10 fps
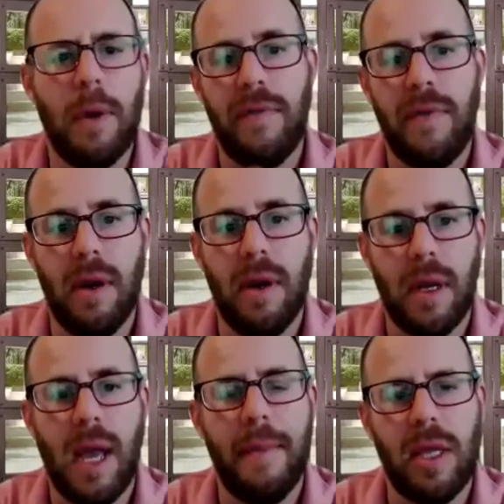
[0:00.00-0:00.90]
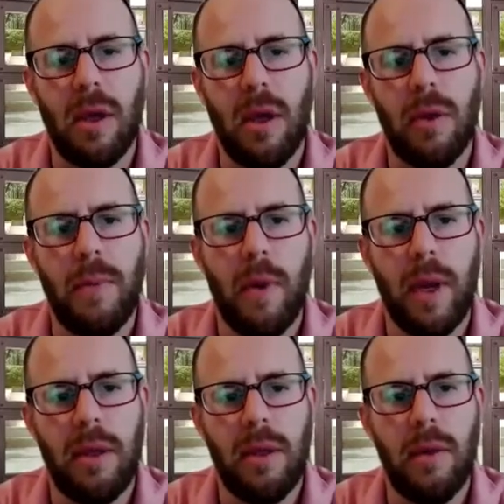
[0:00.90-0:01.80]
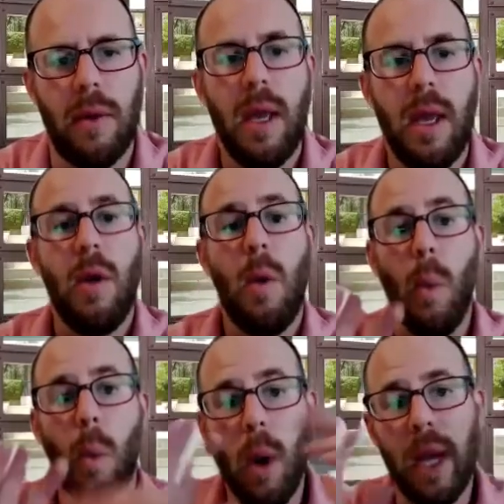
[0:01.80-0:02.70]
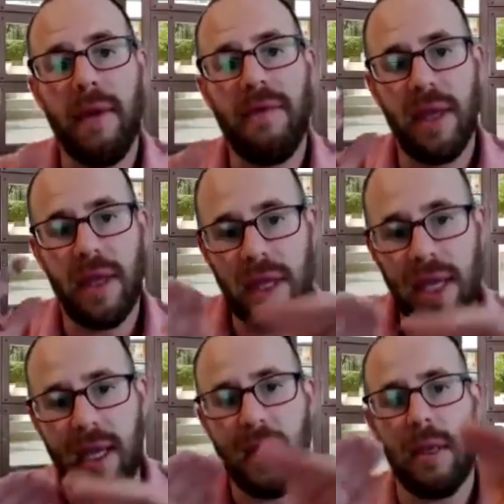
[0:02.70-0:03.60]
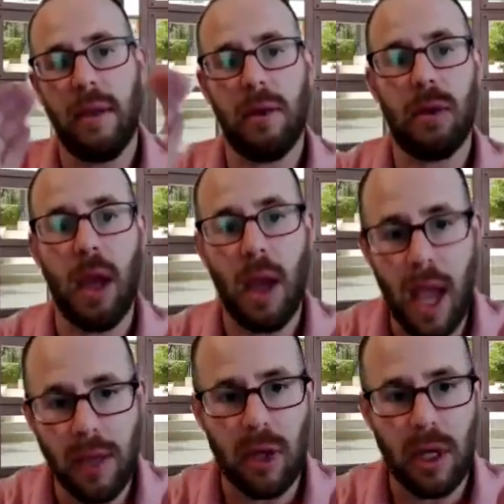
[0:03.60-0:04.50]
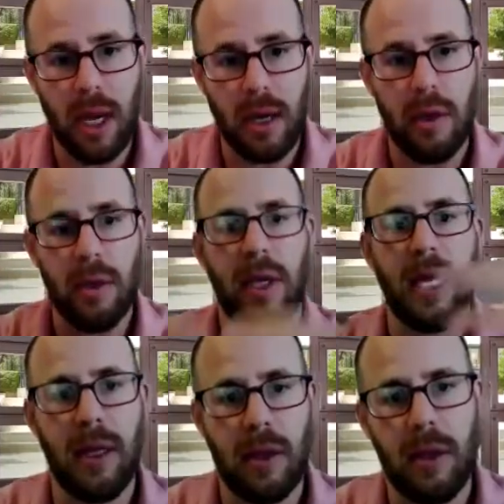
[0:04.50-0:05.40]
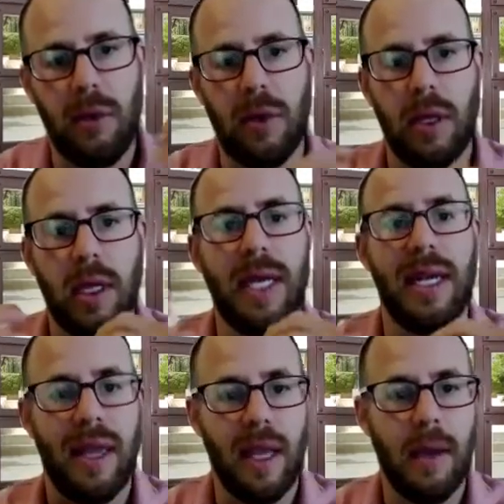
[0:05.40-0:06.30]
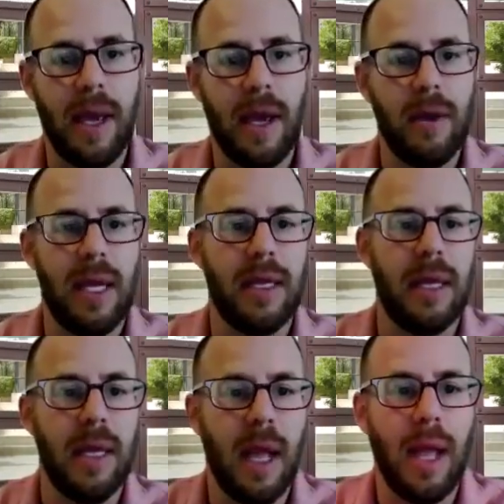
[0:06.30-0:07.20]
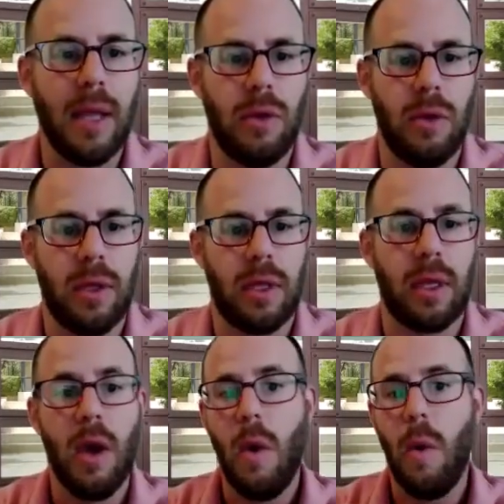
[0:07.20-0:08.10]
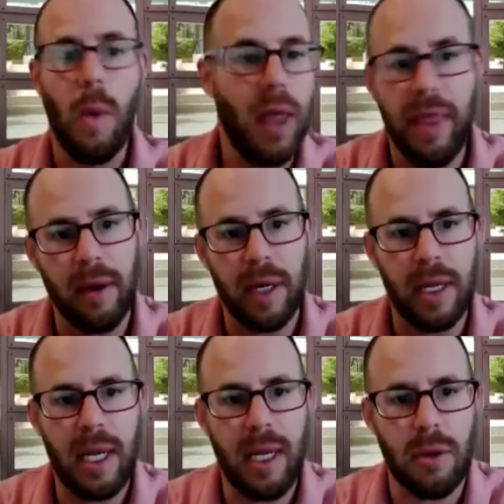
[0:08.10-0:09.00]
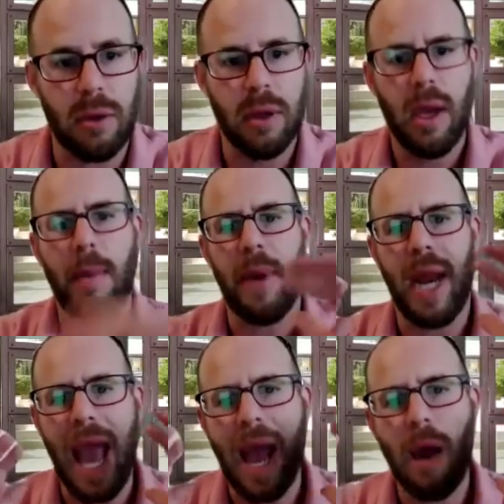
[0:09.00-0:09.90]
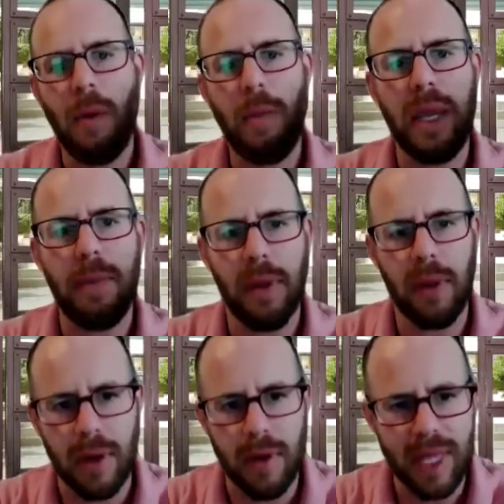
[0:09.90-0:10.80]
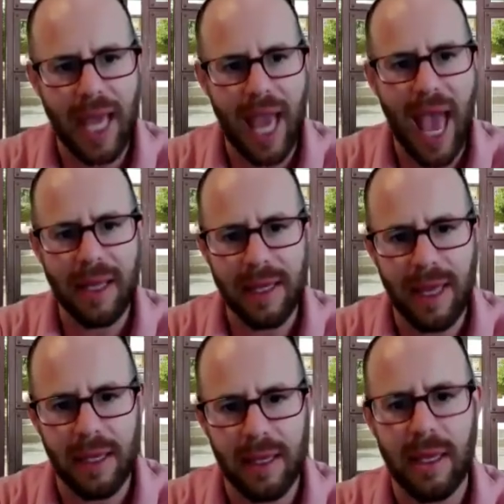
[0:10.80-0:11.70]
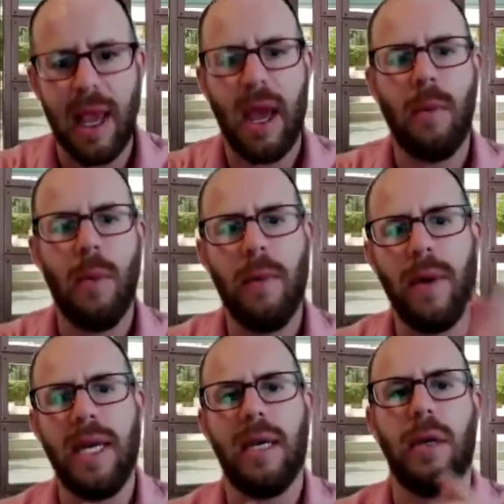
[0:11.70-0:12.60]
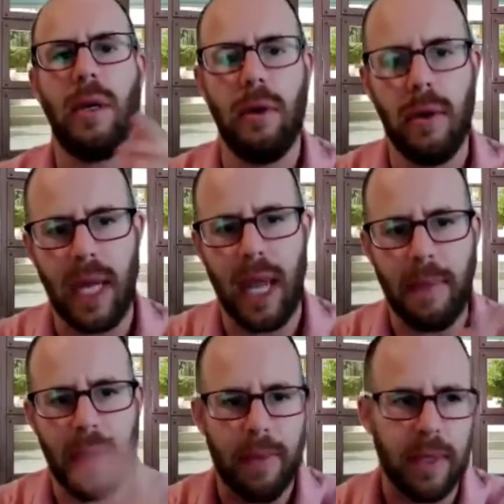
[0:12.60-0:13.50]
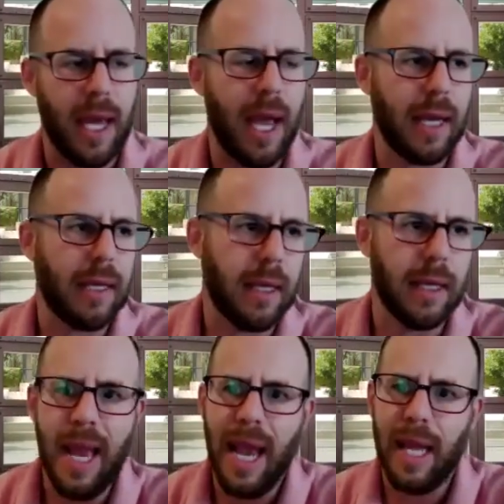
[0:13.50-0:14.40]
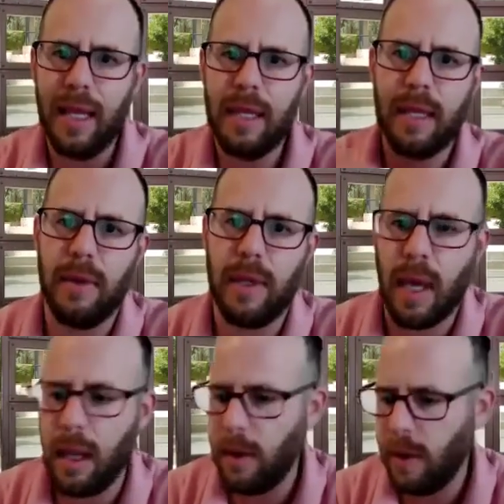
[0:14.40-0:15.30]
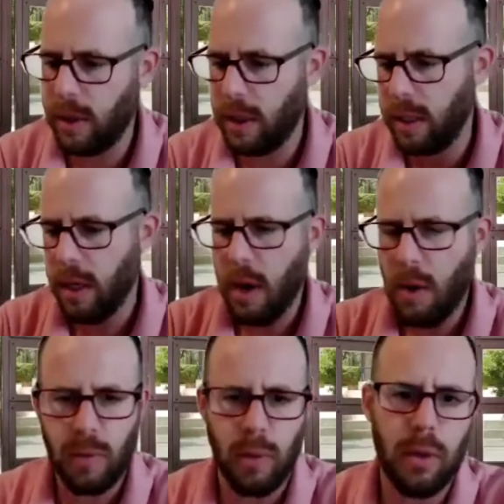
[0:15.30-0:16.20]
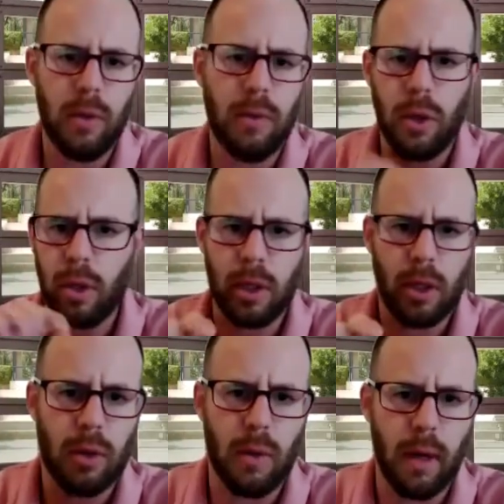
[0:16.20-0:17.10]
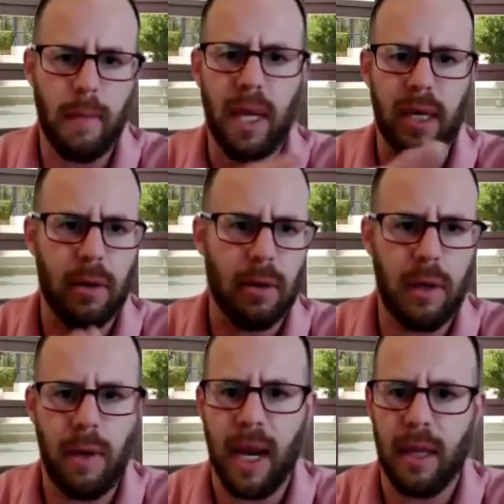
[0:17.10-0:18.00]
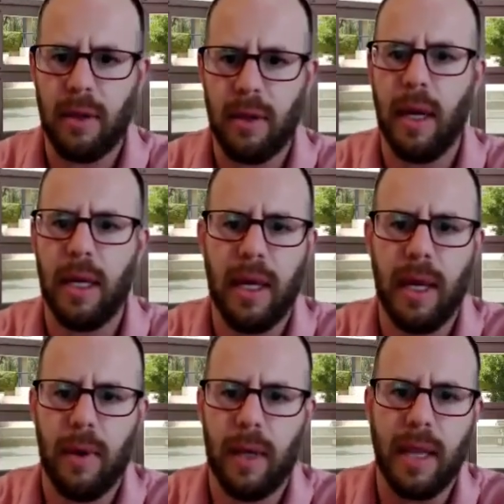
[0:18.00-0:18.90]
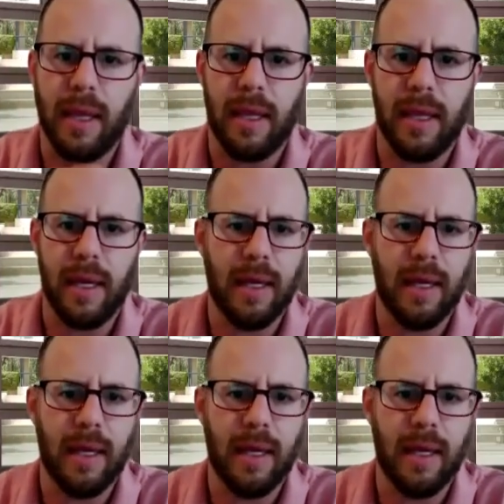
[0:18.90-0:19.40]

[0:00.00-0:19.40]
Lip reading: your comments also point to one of the things educators and institutions need to think about is not just what they're going to teach, but how people are going to access and what we need to do to get people to access. And it leads to a second question, which we'll do just a short minute or two answer on, and then we'll get to a